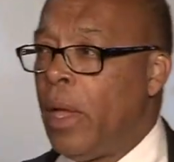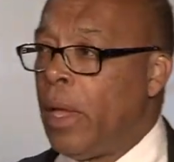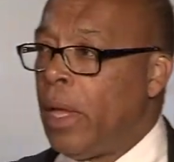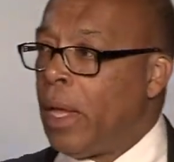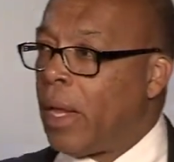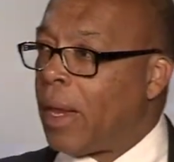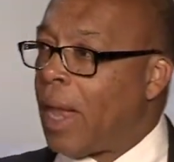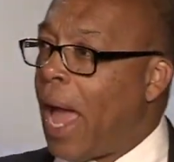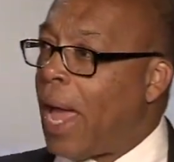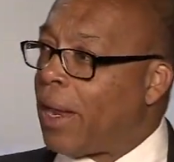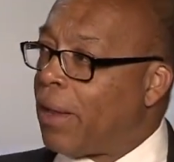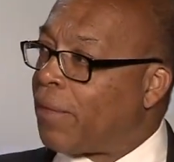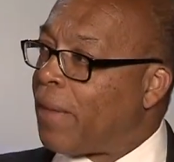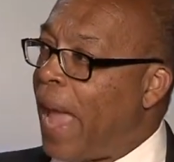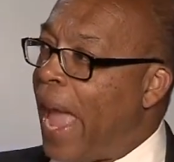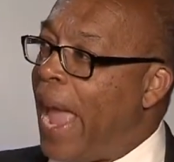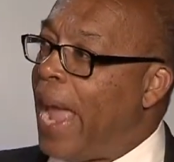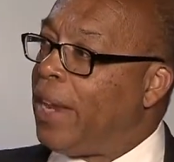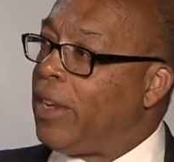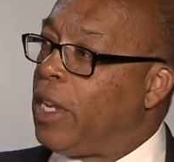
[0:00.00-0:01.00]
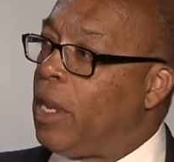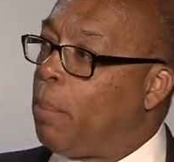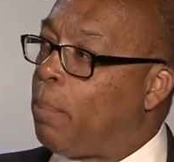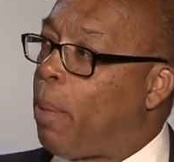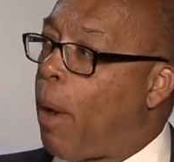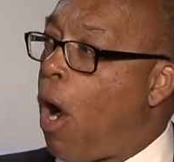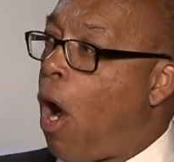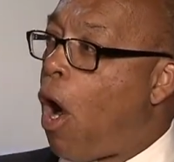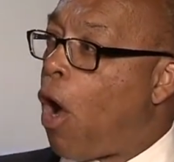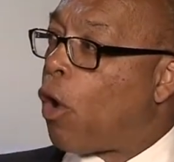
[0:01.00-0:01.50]
in light of Andy
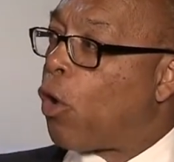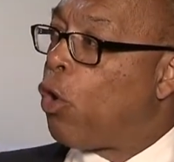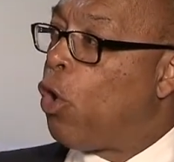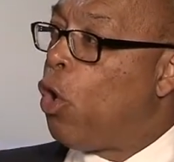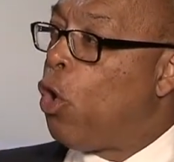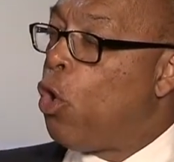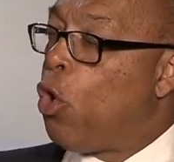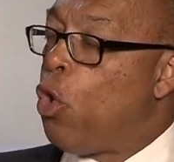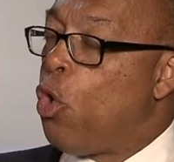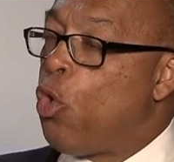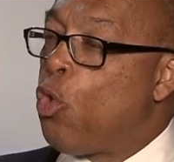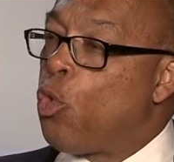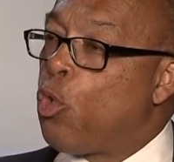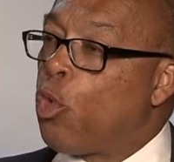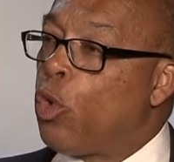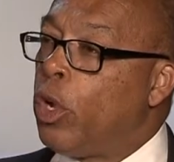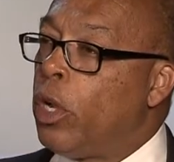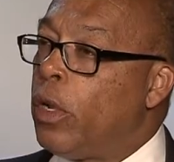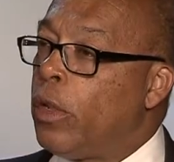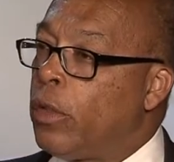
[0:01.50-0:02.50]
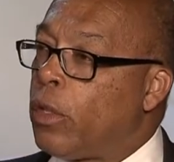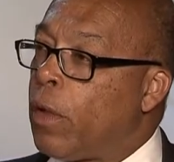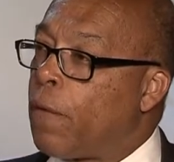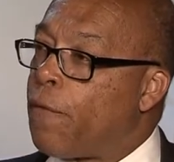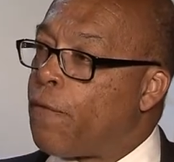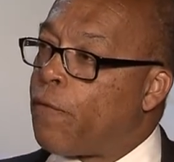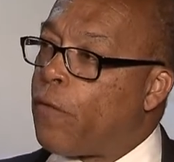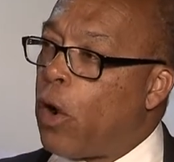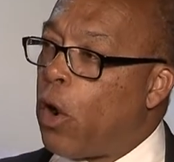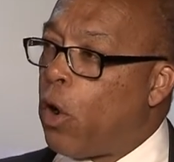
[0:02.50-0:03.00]
Barr, who
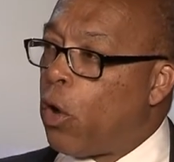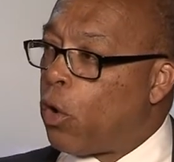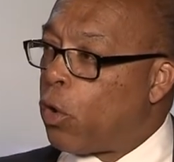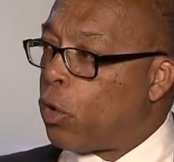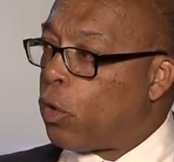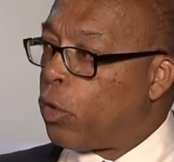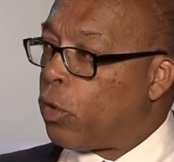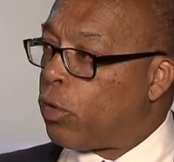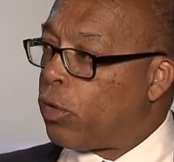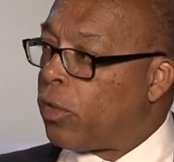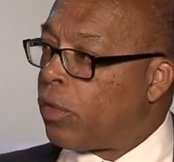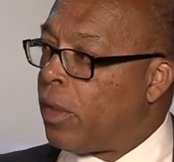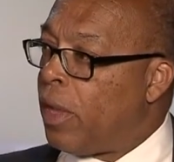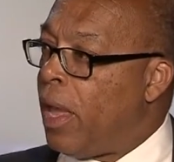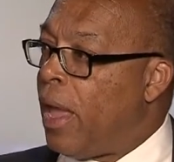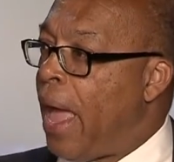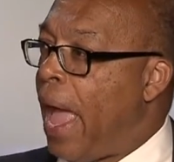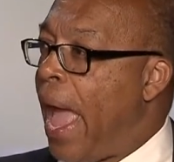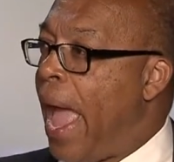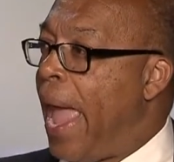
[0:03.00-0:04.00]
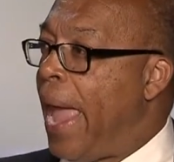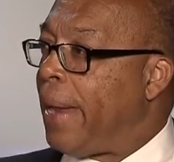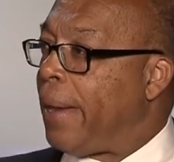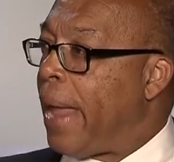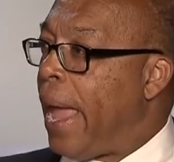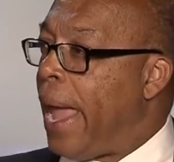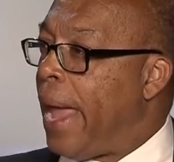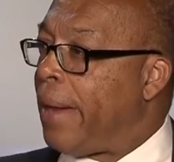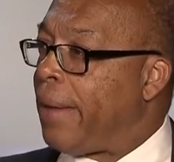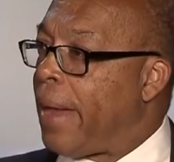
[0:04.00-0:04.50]
defers and,
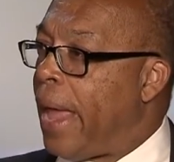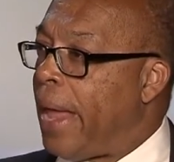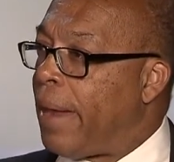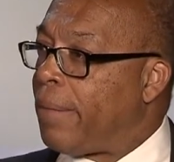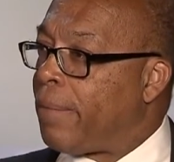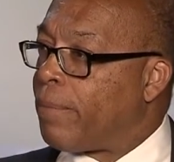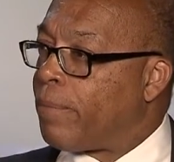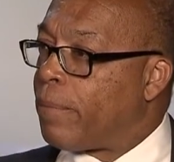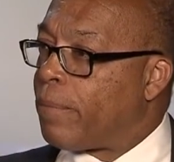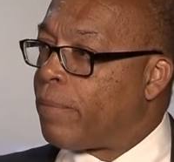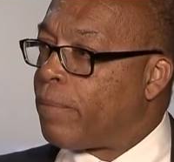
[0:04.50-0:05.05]
and, and